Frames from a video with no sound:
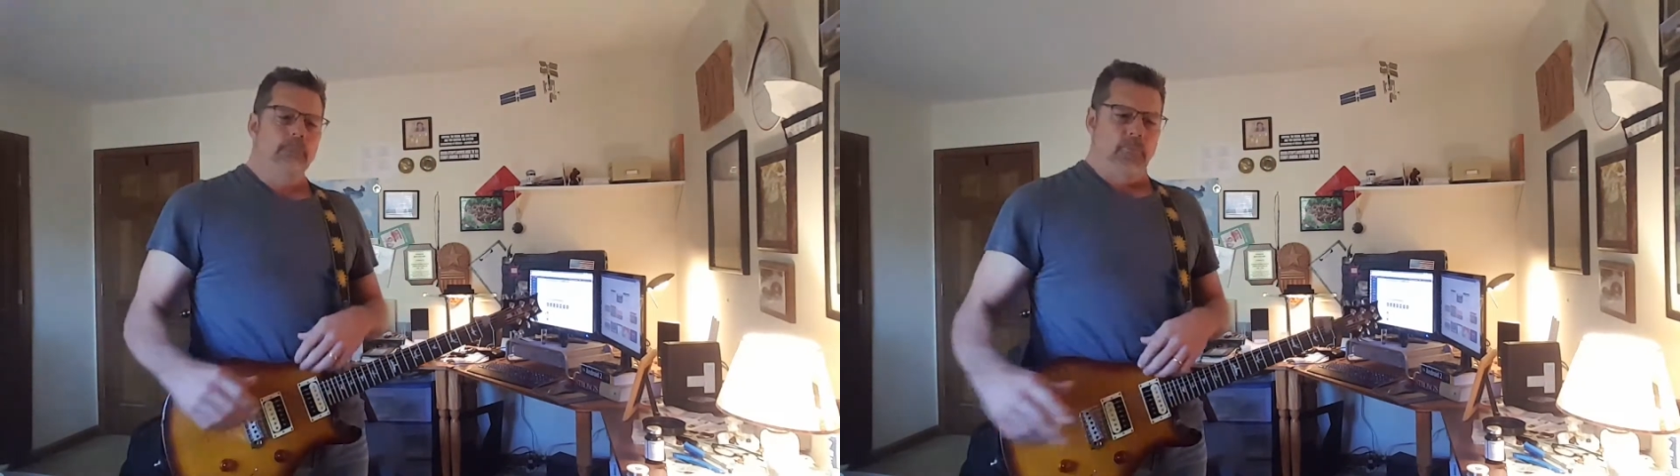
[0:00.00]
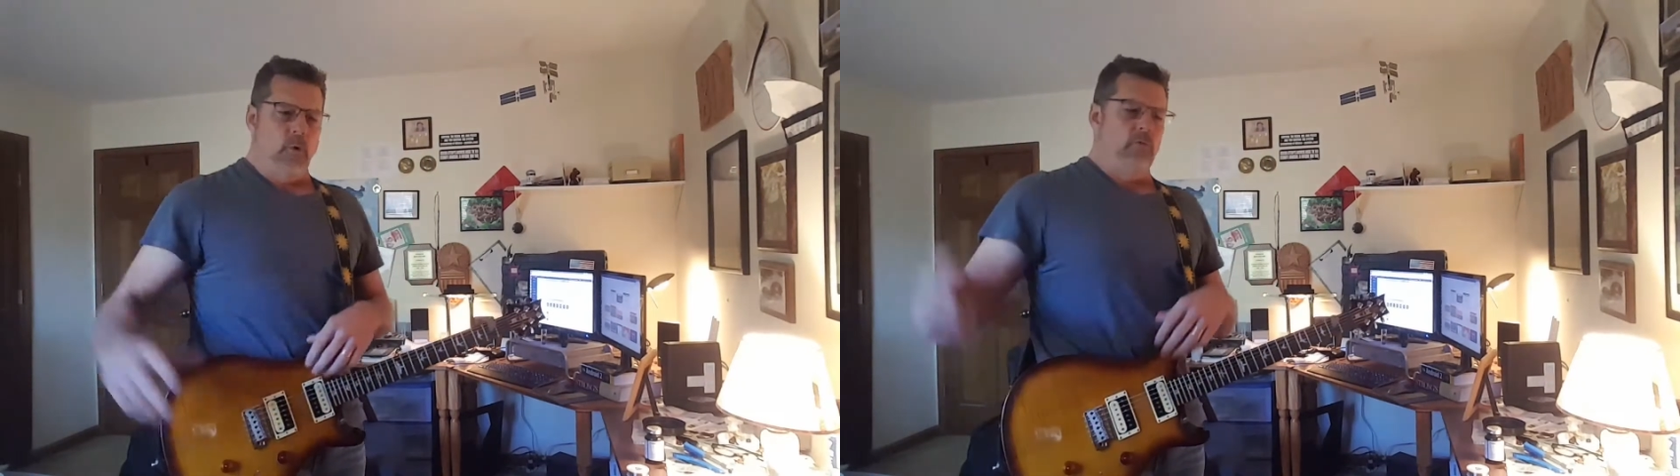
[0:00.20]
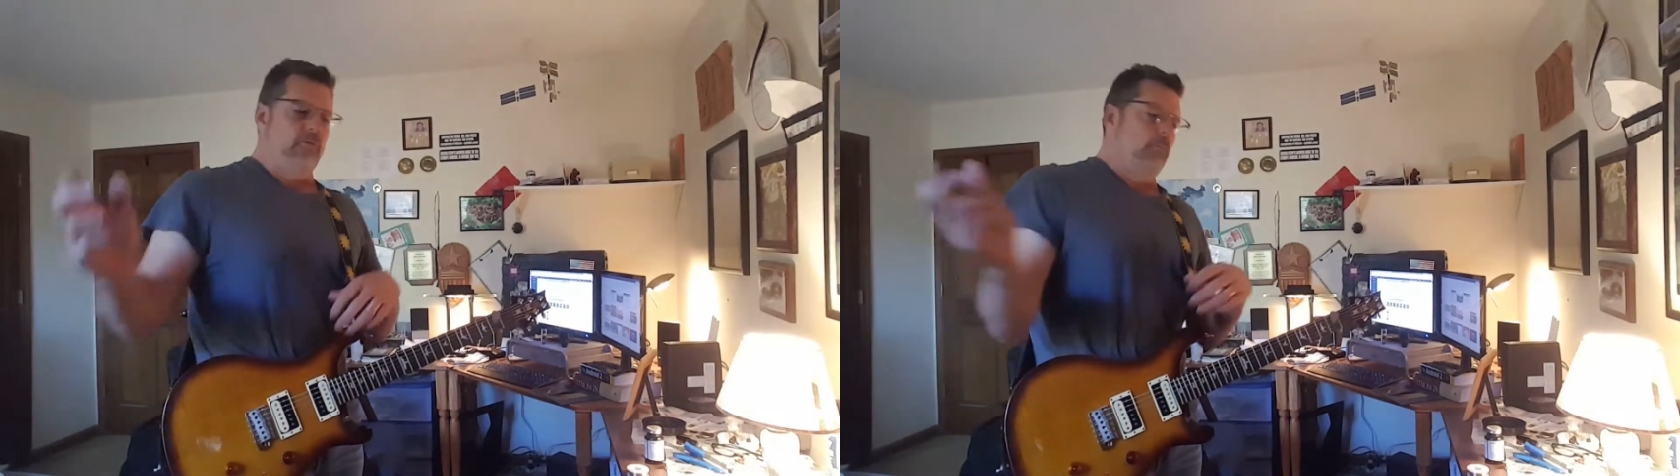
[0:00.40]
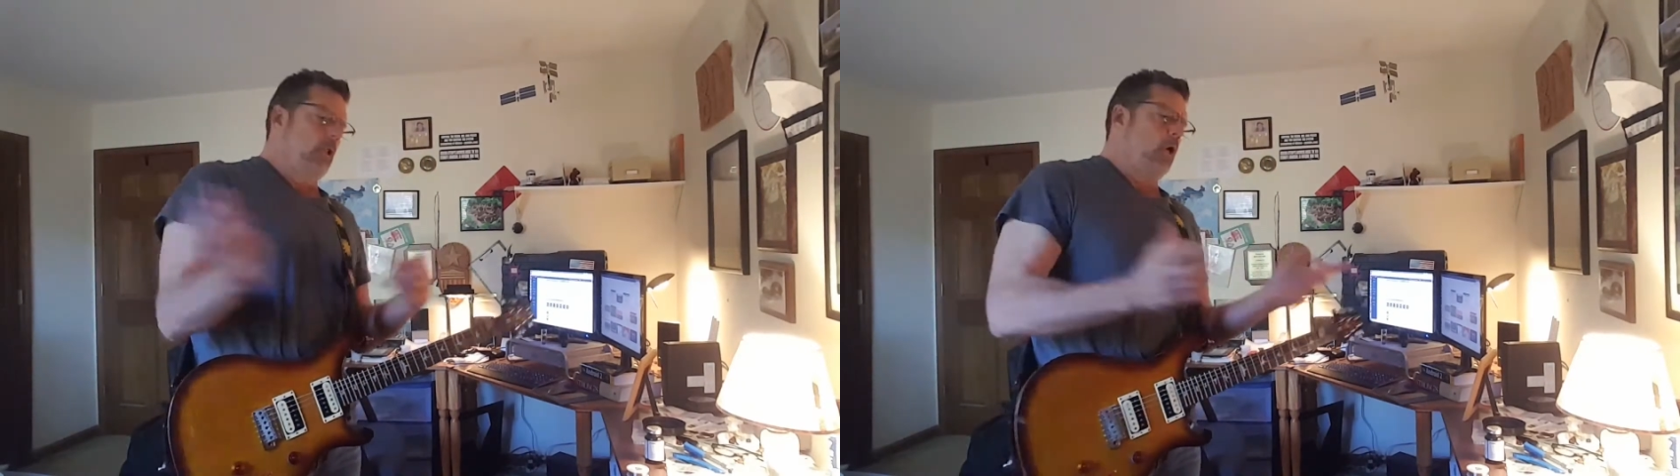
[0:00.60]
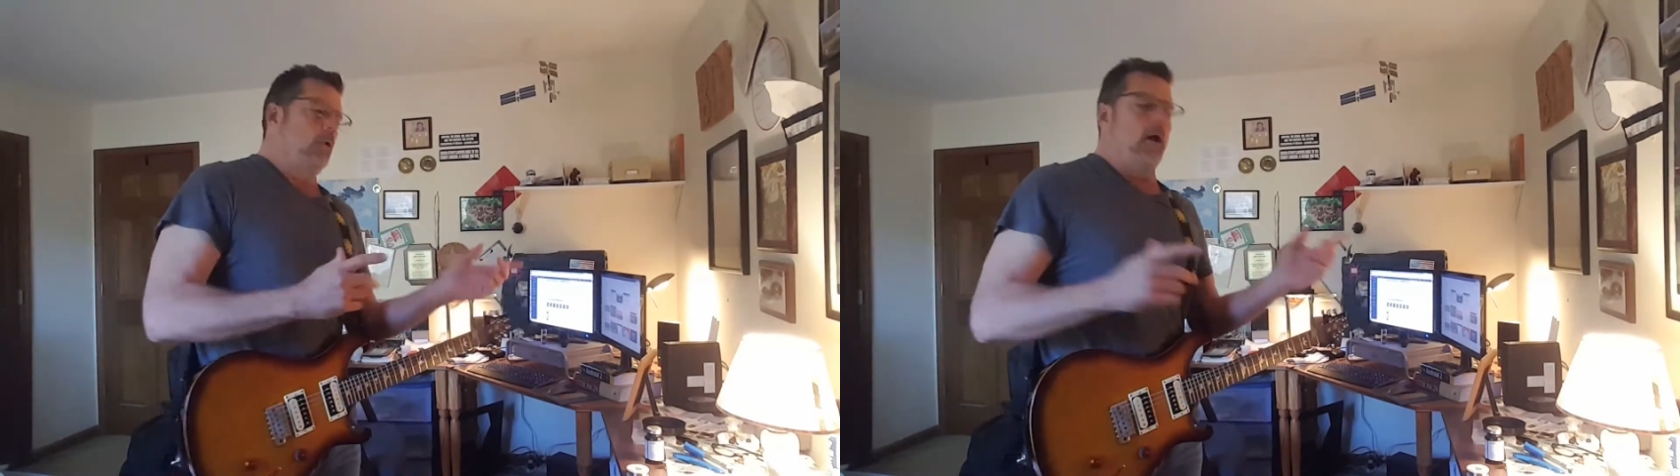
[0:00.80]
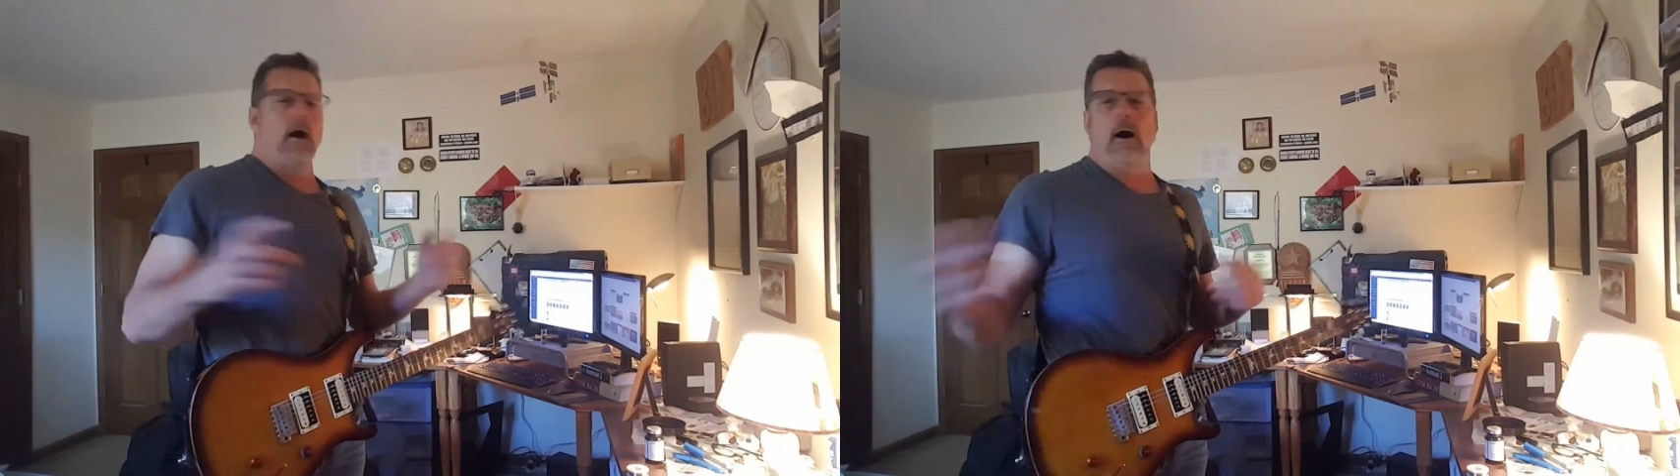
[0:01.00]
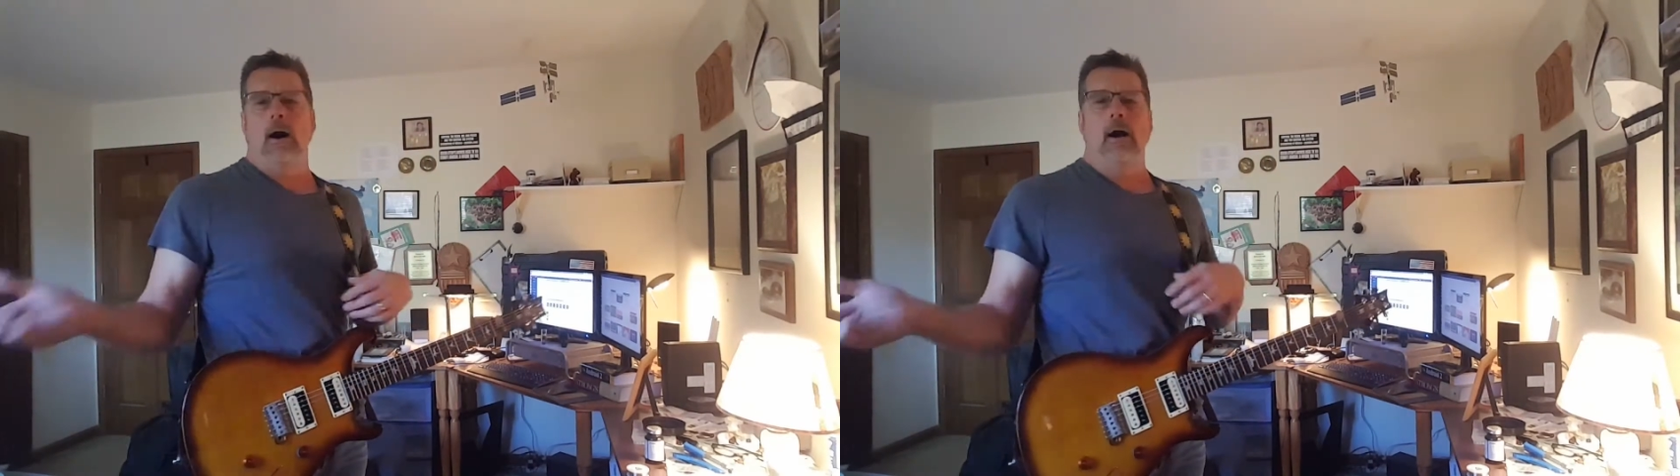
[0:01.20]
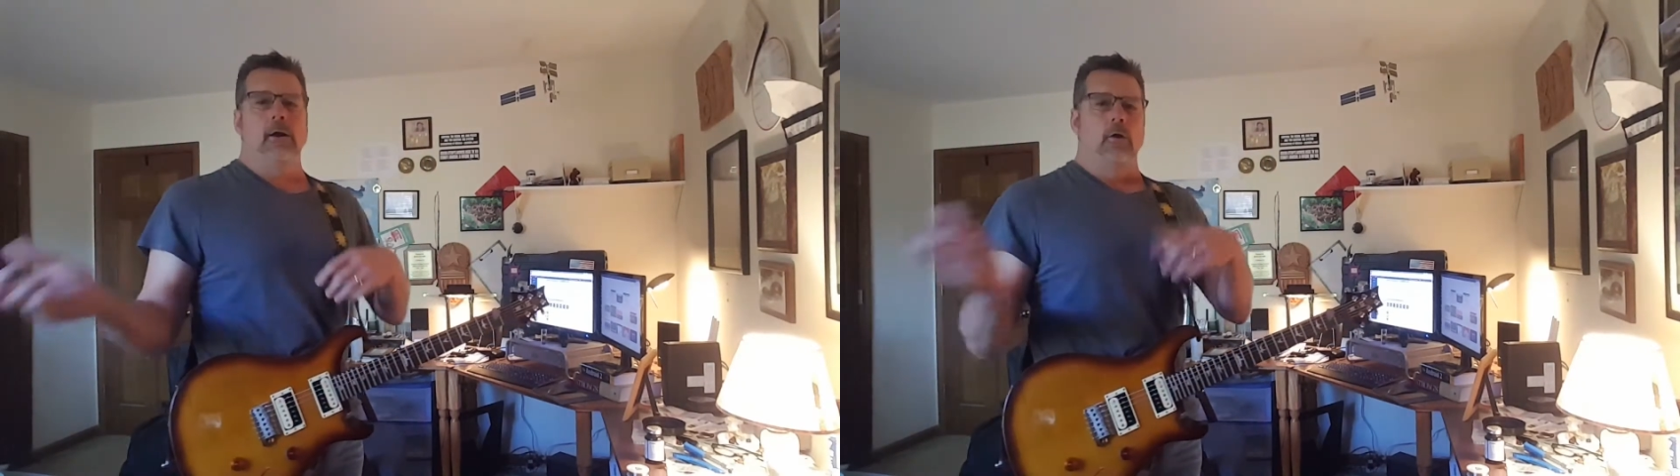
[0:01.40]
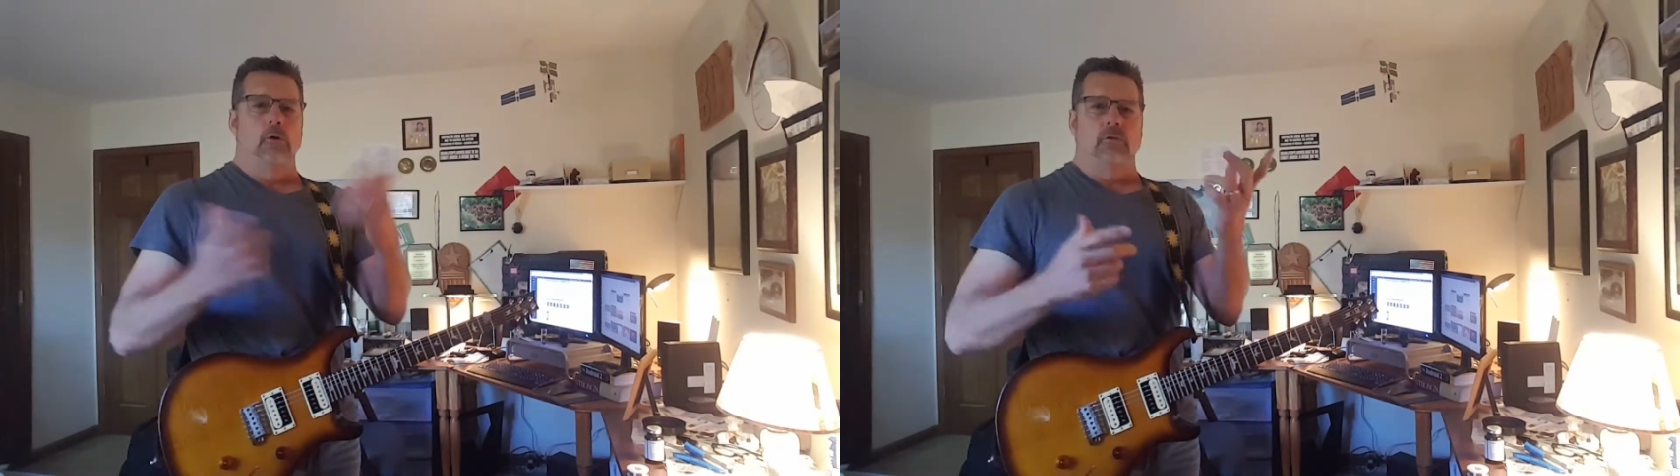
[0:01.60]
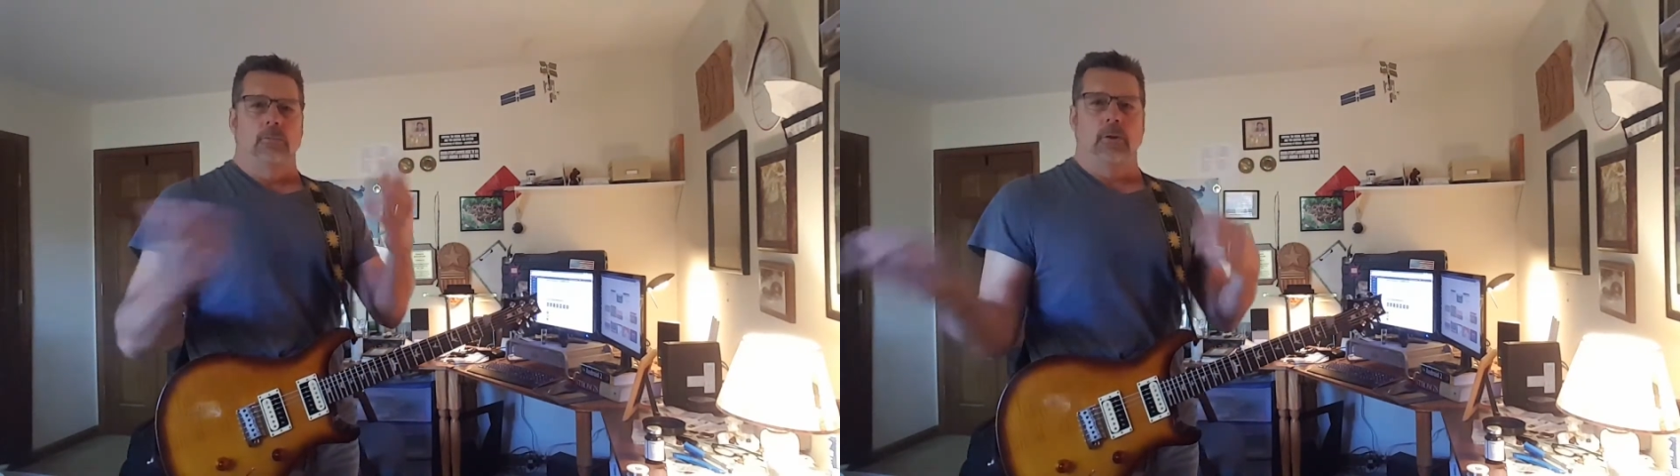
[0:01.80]
going from low to high and all
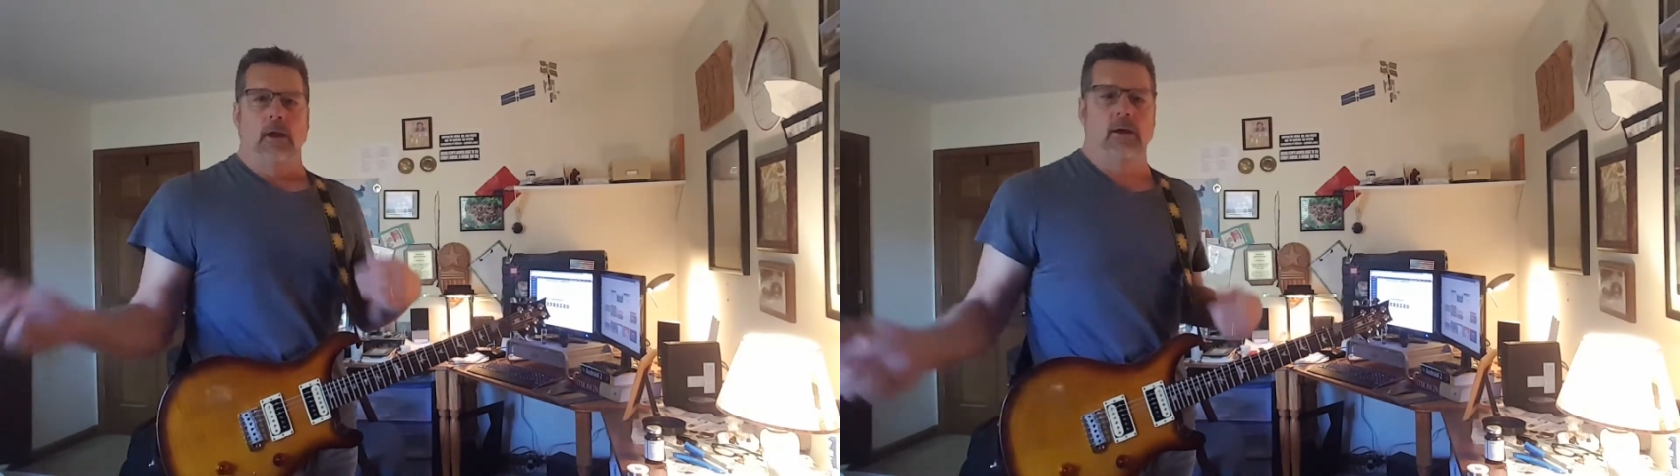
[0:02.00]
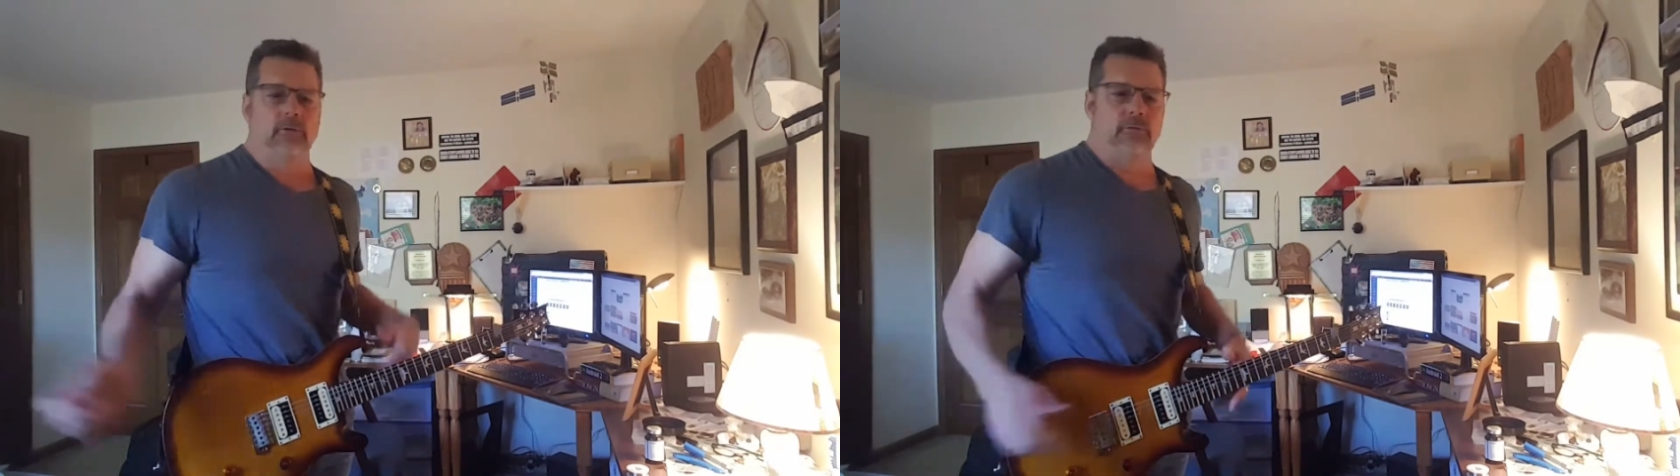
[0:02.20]
over the place.